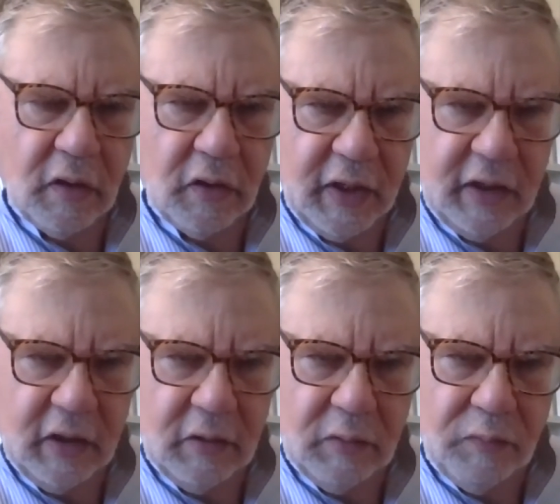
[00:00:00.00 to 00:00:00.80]
are the
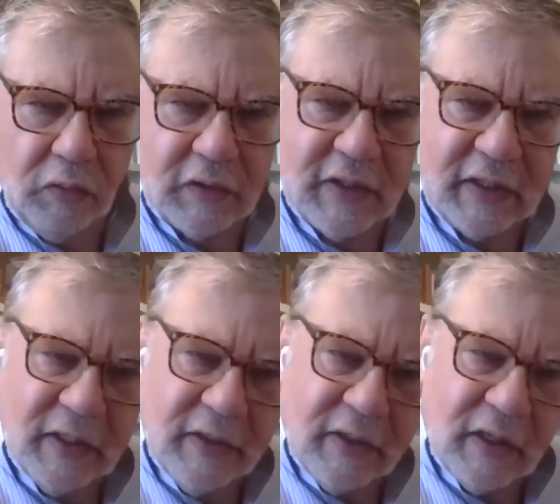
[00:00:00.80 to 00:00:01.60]
edited books that
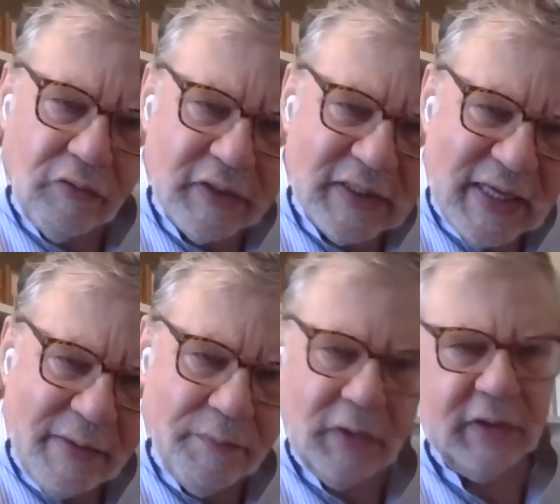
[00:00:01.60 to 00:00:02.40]

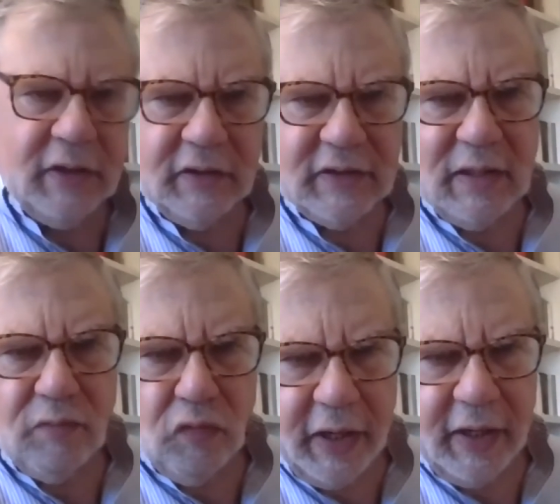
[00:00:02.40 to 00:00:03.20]
resemble in
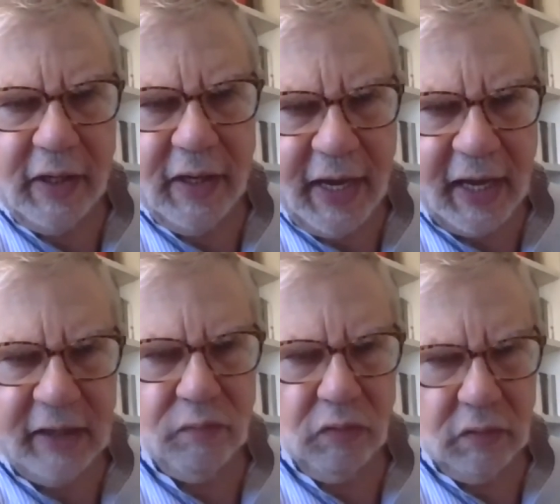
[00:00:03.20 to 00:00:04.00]
some way a
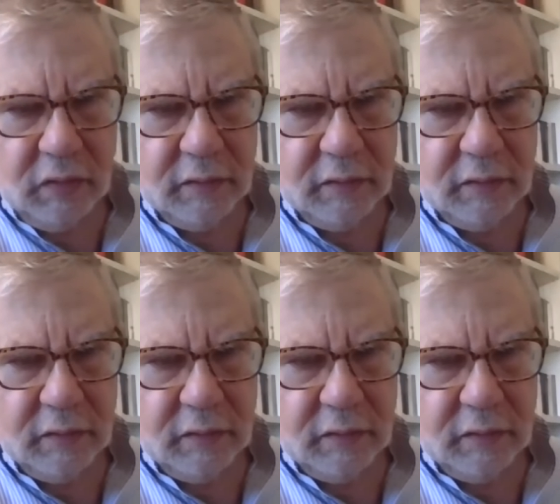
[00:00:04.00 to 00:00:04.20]
handbook,